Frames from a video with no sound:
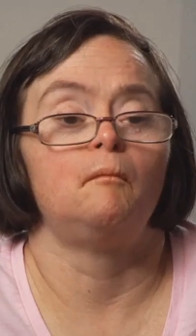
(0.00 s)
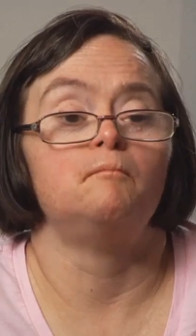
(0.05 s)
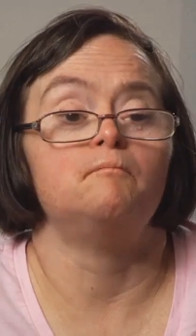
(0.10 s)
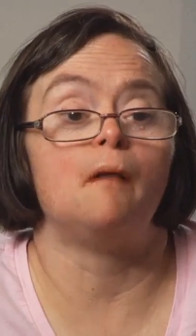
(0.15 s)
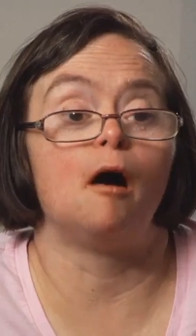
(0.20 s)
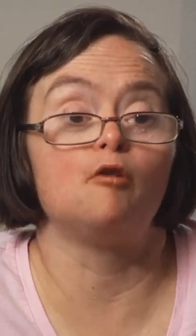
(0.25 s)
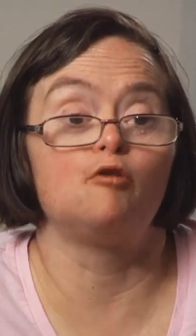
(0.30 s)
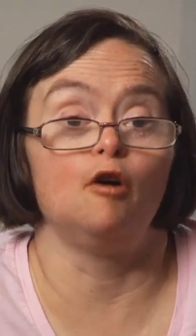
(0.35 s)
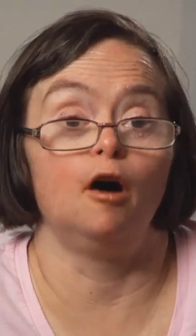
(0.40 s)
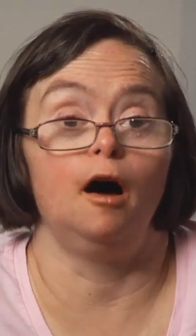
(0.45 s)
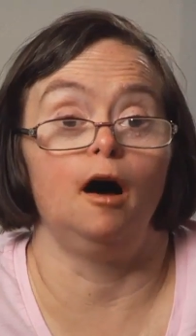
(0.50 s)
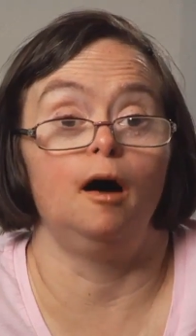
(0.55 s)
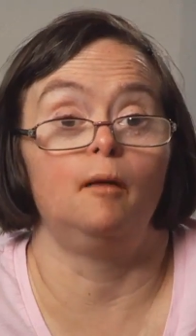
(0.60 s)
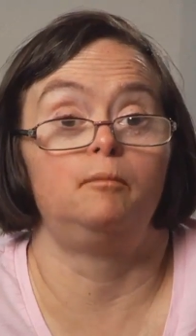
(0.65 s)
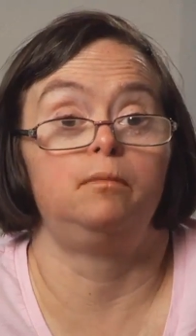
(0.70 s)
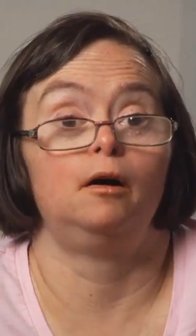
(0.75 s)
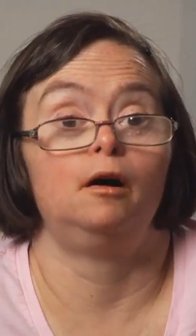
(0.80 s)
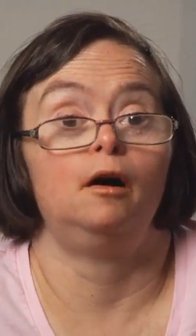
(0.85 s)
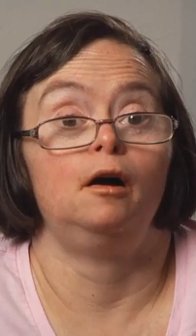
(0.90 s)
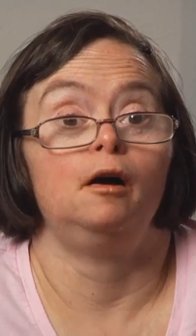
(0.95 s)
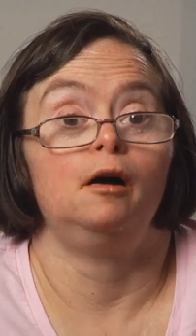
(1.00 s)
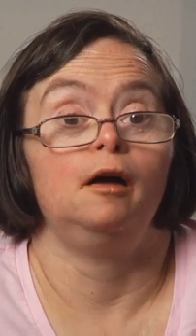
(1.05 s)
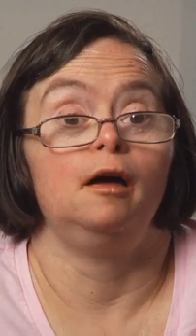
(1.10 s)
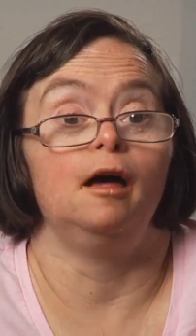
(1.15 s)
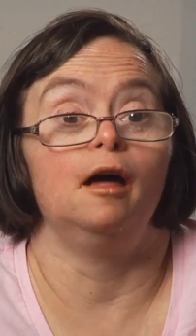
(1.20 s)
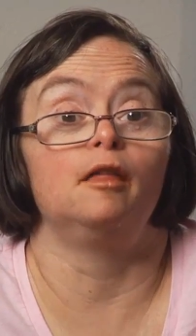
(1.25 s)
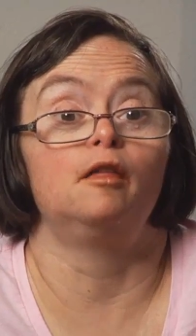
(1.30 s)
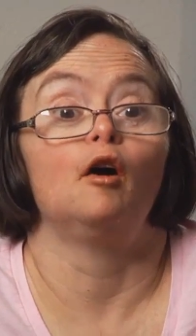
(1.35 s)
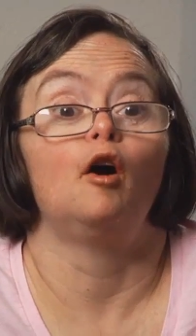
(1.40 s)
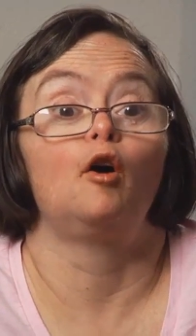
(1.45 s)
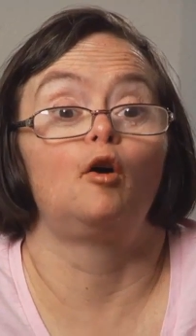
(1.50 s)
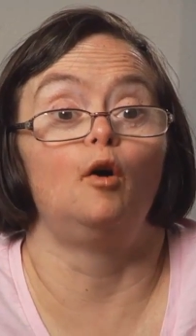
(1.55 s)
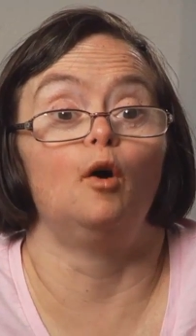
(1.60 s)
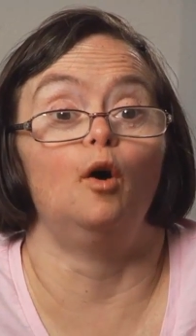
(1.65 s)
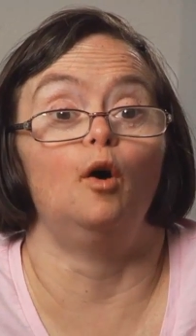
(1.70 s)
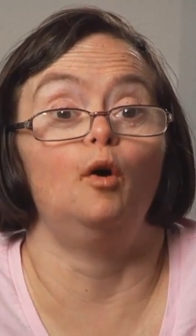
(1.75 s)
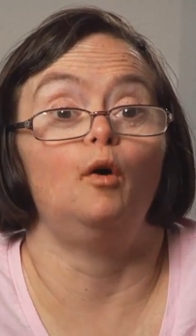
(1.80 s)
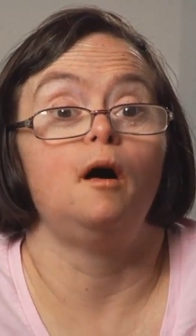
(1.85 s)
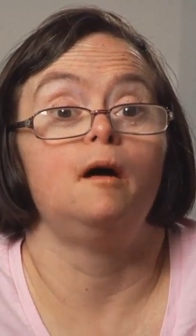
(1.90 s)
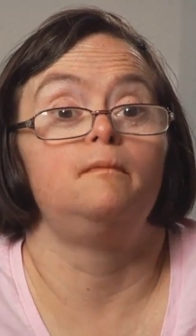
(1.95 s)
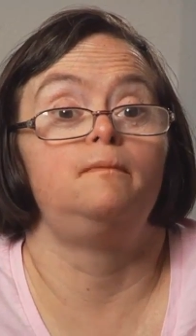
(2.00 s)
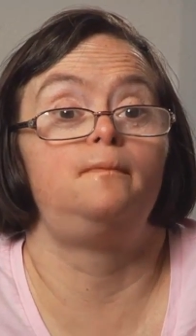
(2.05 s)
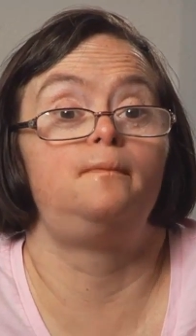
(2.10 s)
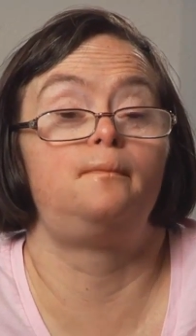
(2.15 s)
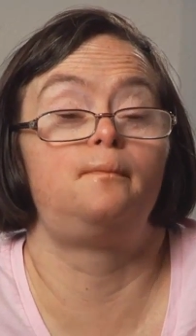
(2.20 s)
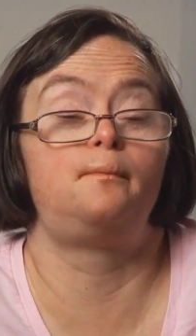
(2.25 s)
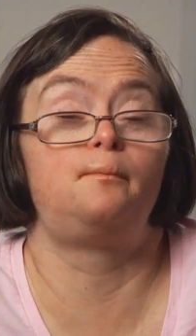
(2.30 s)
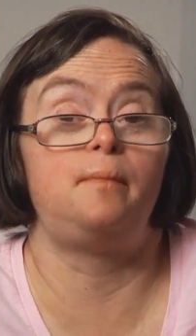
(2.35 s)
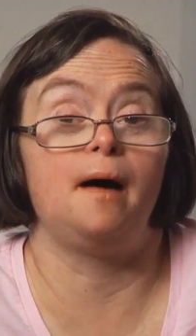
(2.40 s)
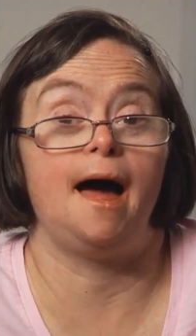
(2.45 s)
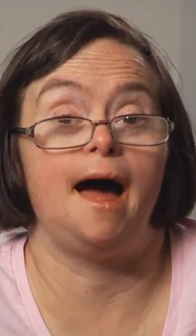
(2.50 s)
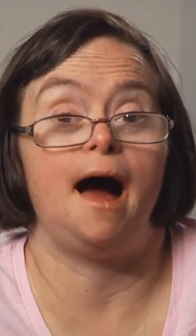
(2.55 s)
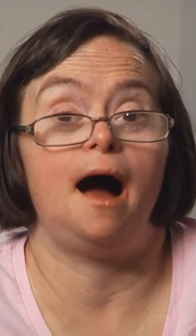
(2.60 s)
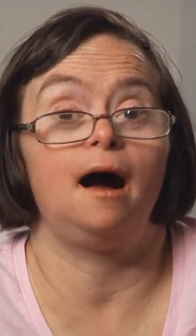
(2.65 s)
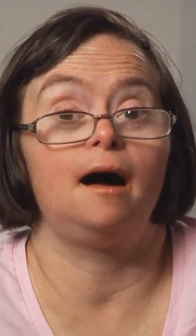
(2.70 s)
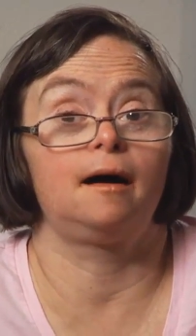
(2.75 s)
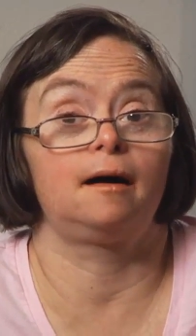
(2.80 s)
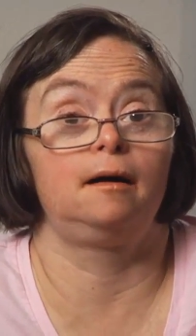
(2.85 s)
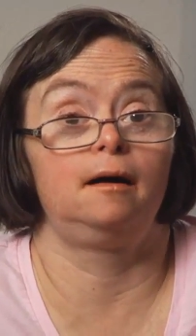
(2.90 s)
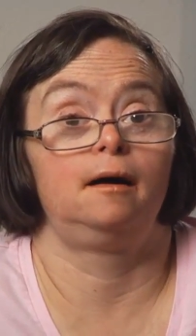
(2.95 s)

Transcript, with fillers: my job. It's called pack,